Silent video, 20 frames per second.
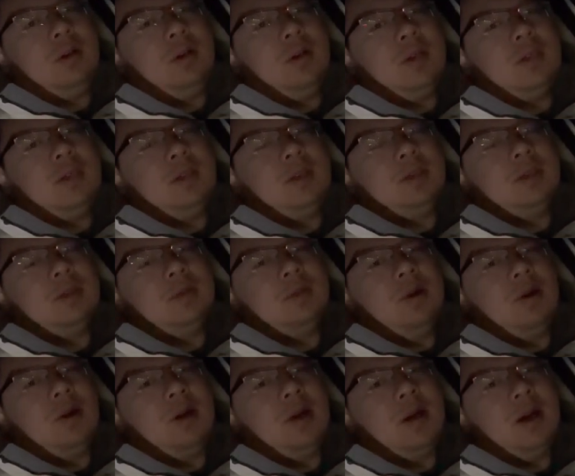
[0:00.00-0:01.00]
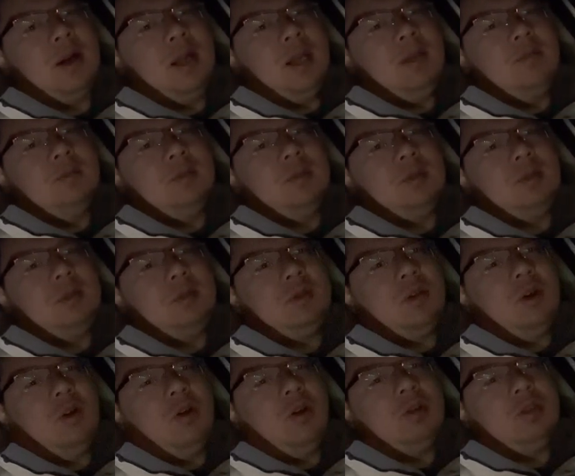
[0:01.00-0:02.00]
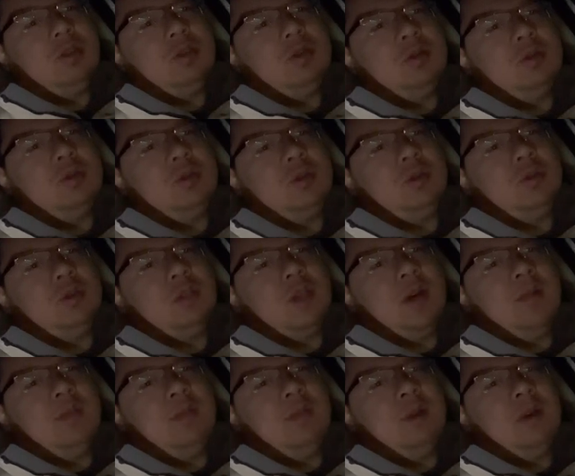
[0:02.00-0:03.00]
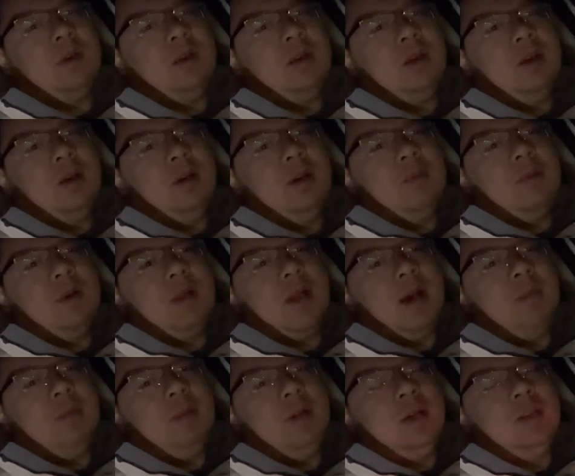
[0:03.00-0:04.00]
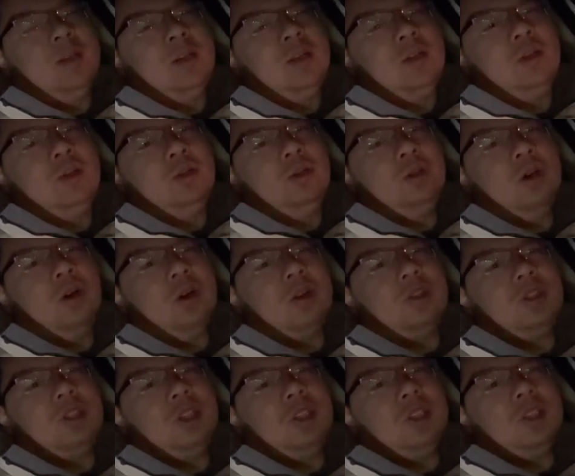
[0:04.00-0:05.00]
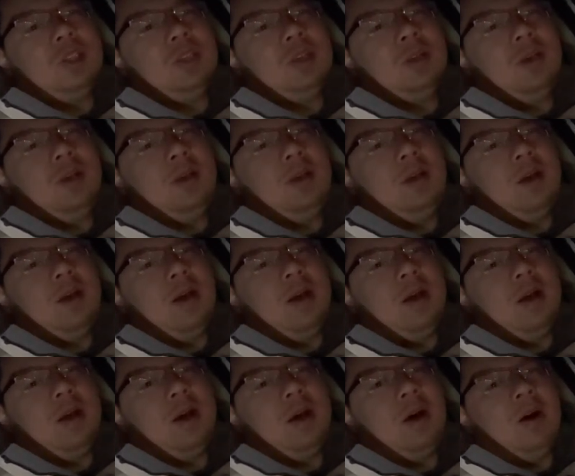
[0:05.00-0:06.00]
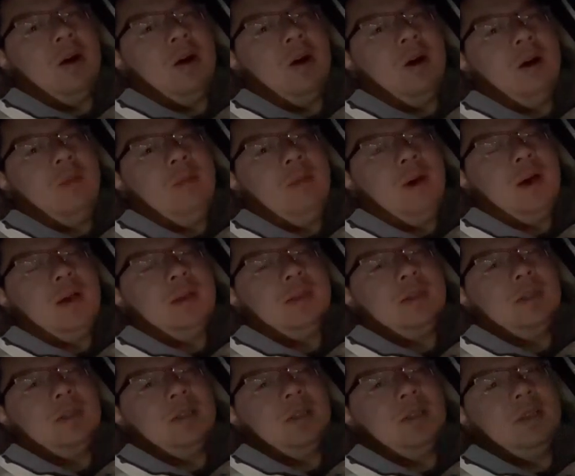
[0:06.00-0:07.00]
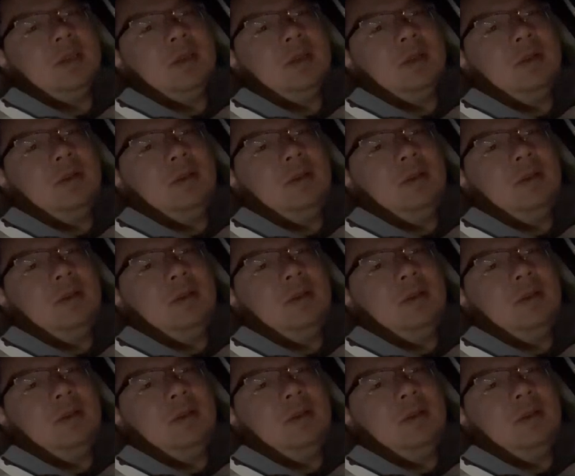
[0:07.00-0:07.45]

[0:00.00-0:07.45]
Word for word: I think, small claims court to sue them. But I'm not a New York citizen or American citizen.